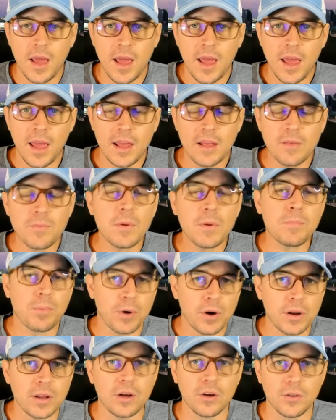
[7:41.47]
he's been
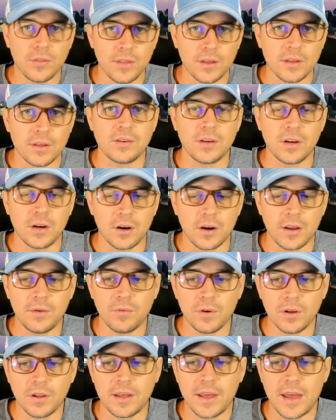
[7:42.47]
pretty good this year. He
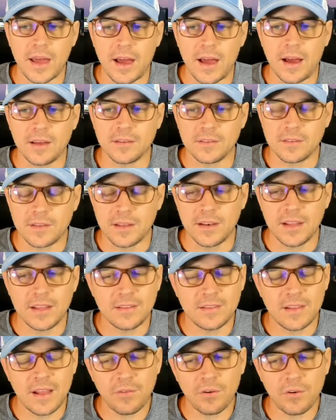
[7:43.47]
really has. And
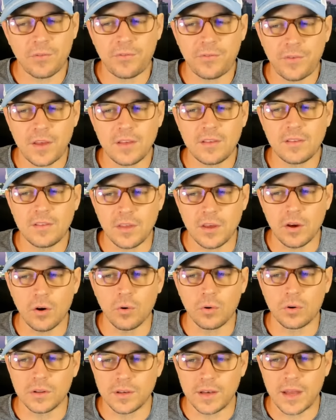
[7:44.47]
he's never faced the
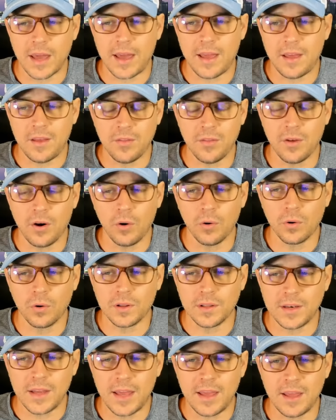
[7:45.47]
Oakland the
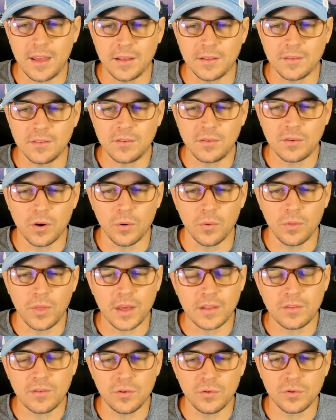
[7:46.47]
Oakland A's. So
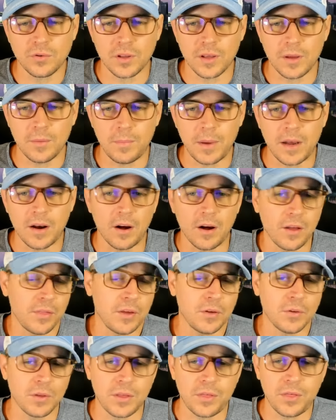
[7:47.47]
that's usually a bet on.
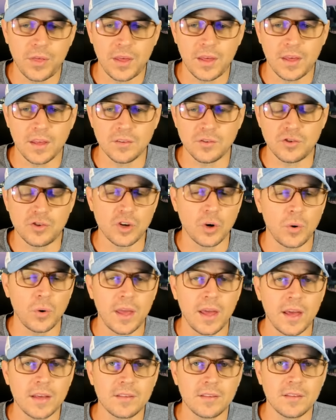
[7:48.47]
The only thing is
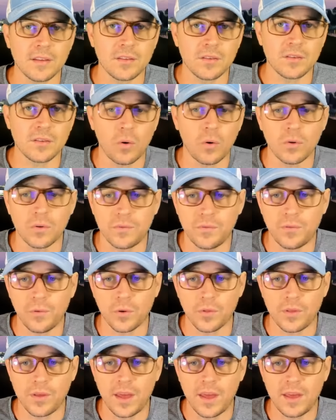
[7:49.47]
Joey Estes going
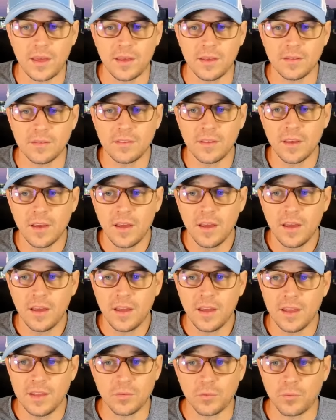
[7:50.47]
for the A's
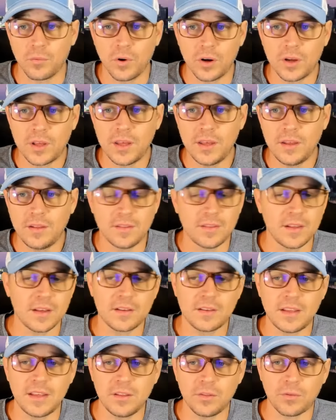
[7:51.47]
He's a rookie,
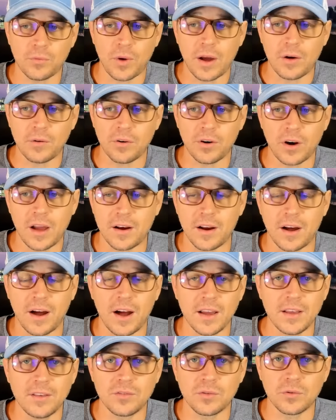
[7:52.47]
16th rounder out of
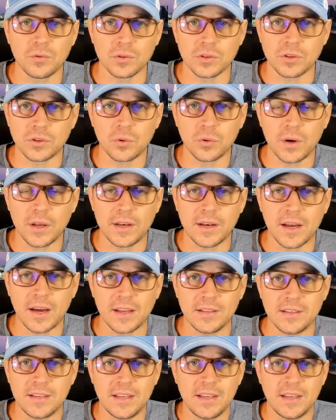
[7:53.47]
high school in
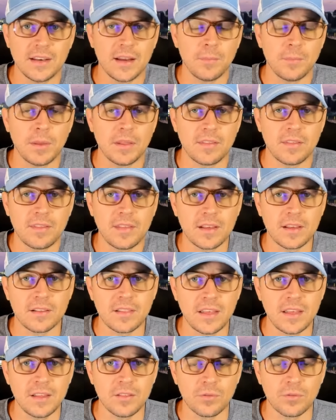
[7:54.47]
2019. I mean,
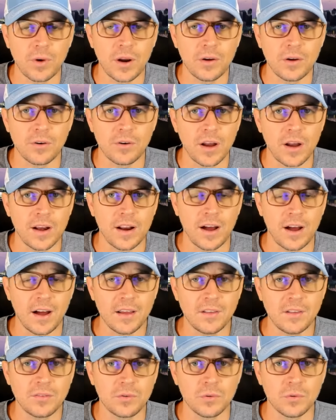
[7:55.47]
16th rounder out of
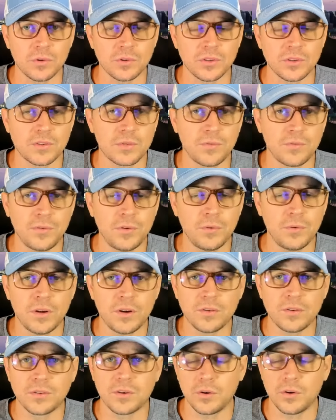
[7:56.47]
high school just a few
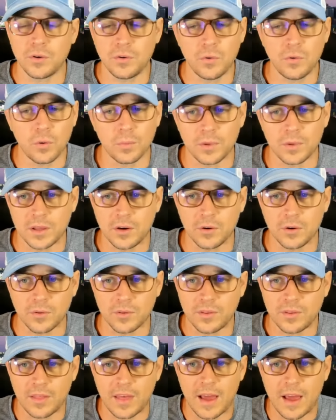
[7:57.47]
years ago. You normally don't
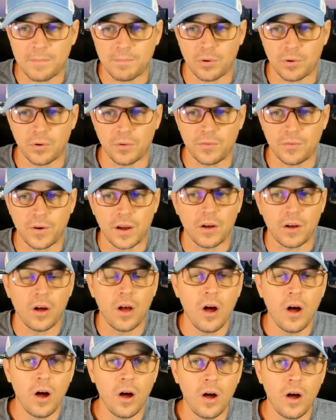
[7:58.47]
see that profile
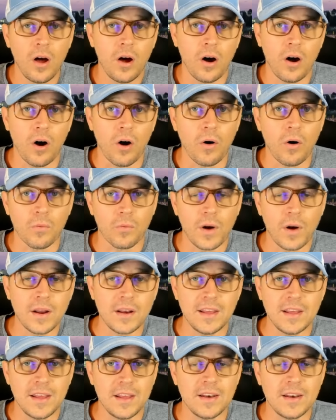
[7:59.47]

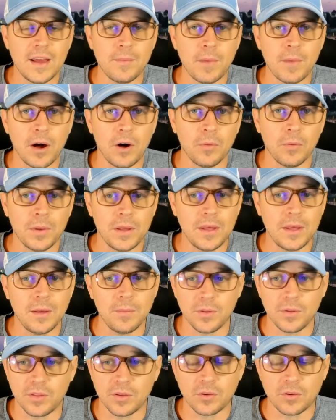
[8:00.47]
already in MLB,
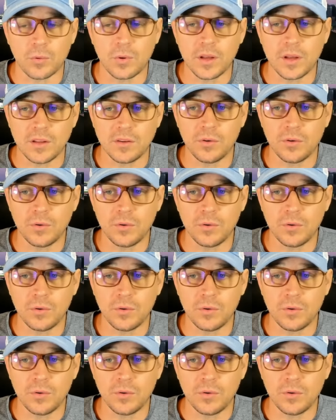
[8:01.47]
but the 22